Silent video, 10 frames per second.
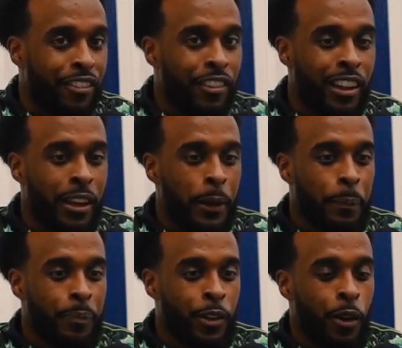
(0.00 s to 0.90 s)
And I feel
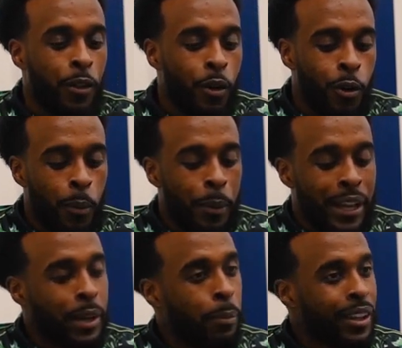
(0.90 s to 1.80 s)
like, you know, the whole
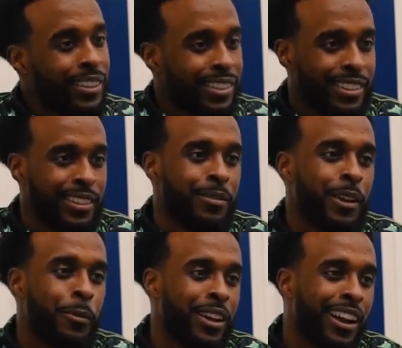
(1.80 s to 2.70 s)
pay to play
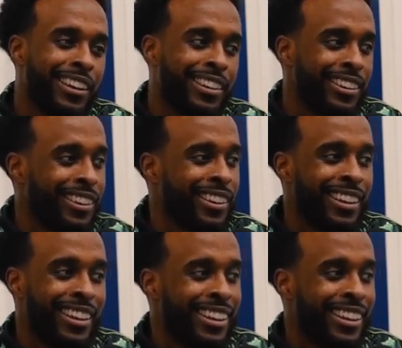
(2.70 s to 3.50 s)
system that we got here,